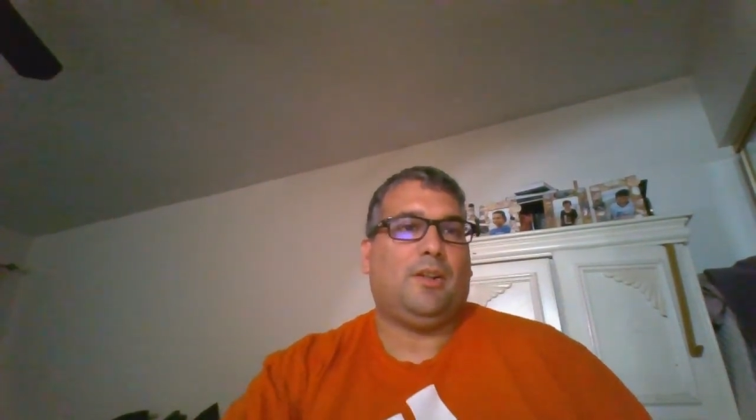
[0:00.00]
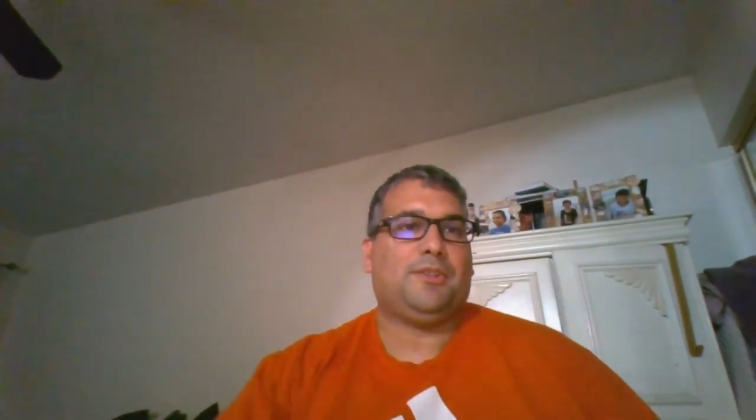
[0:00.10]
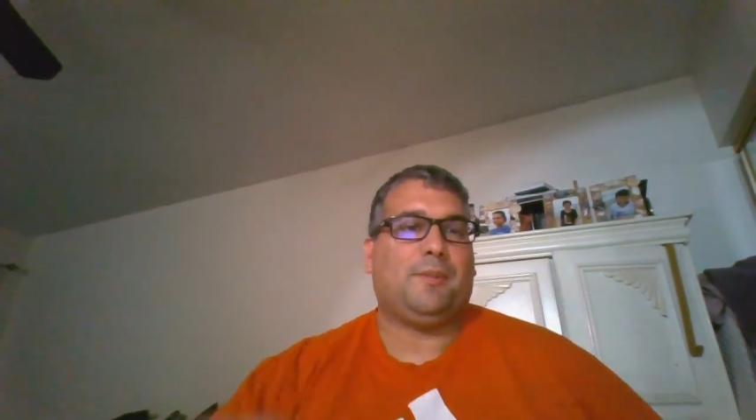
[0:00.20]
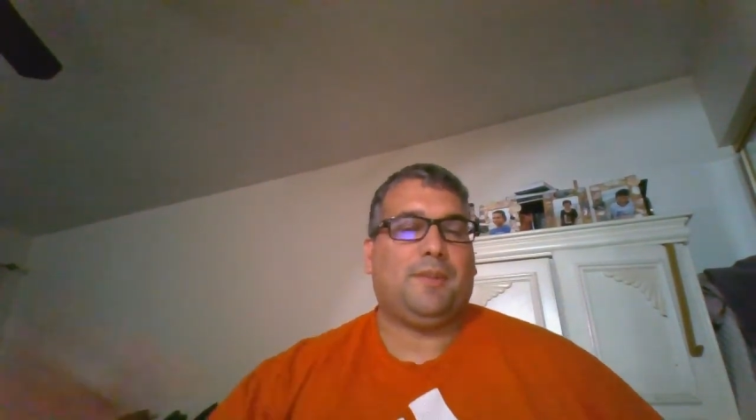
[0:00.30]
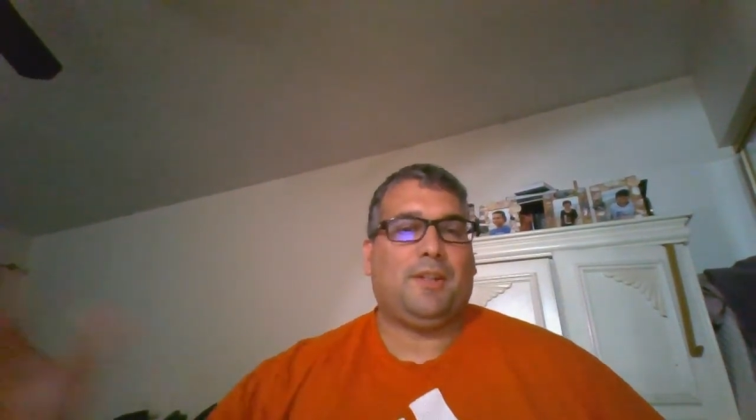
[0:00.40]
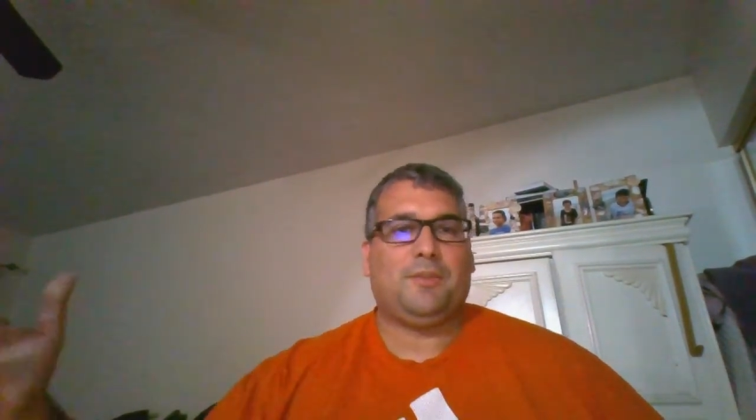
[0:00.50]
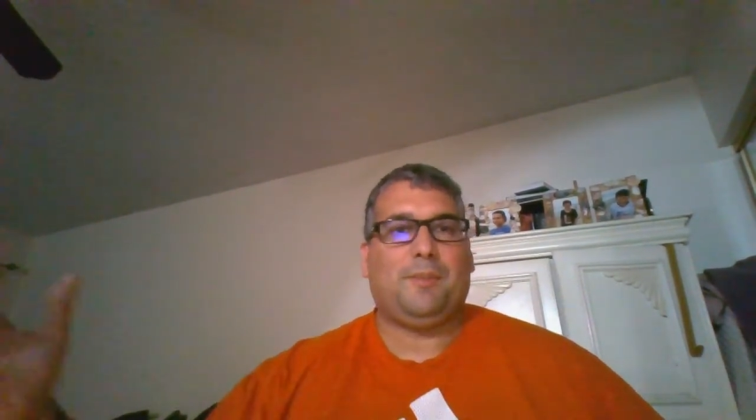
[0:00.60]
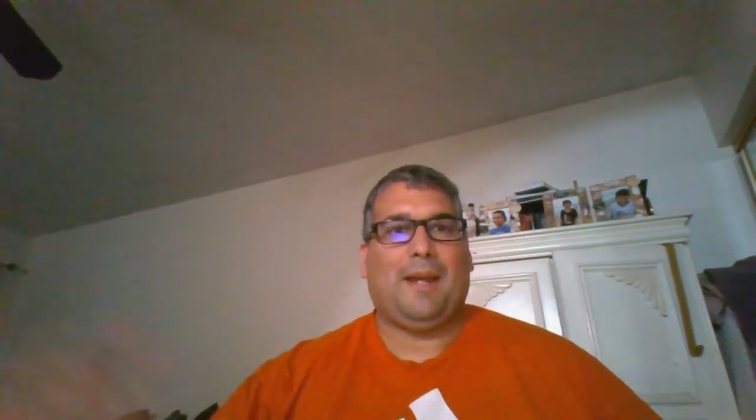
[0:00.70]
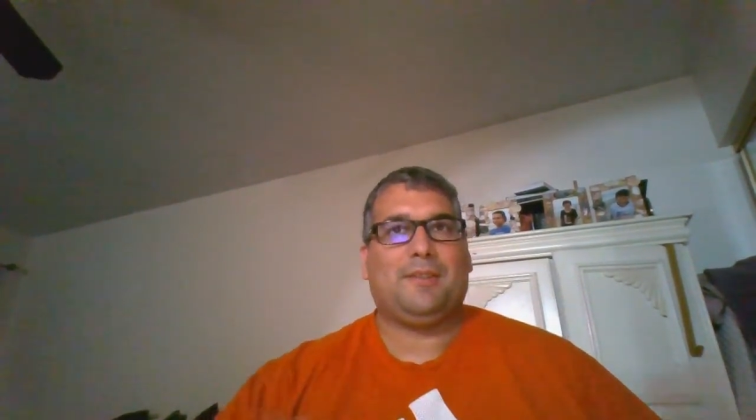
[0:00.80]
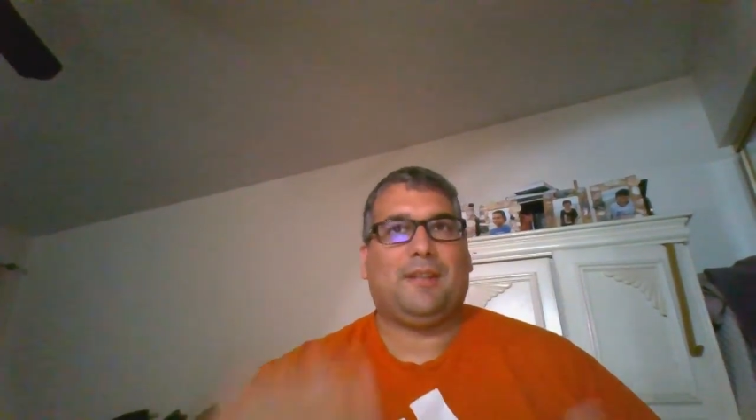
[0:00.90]
something that's
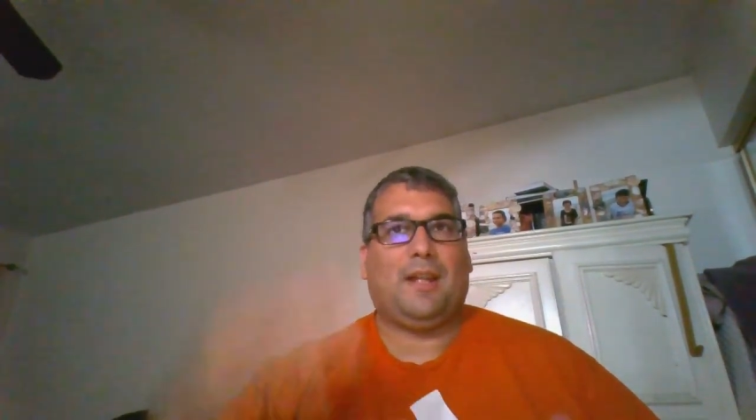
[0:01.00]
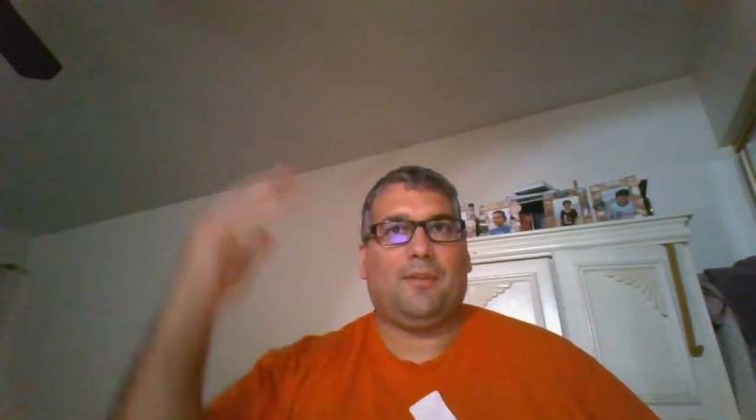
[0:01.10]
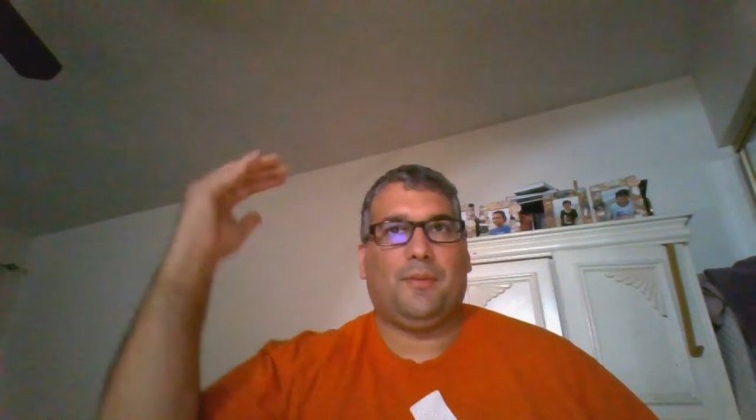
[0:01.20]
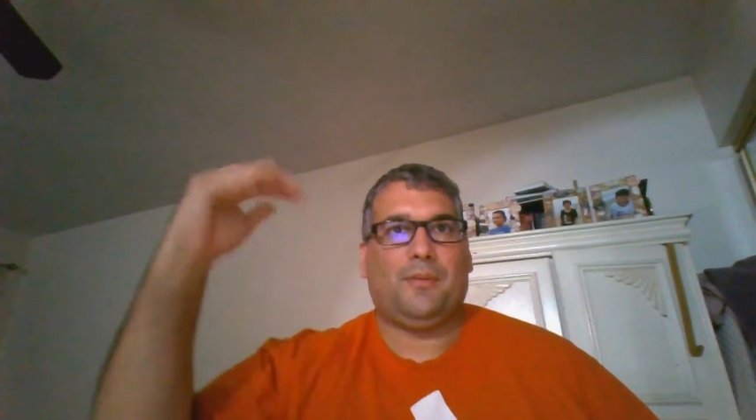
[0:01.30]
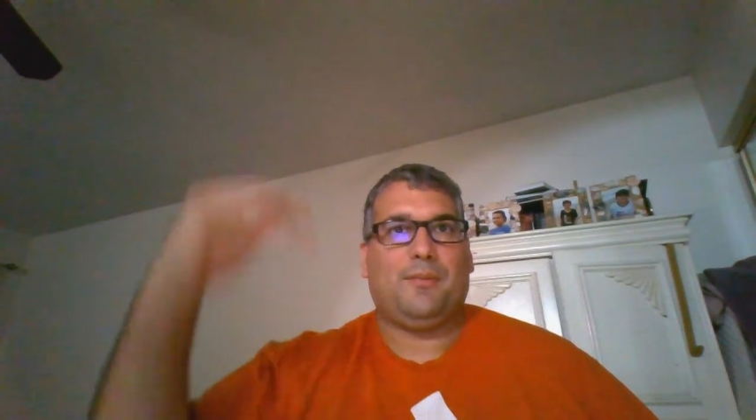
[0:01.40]
passed down through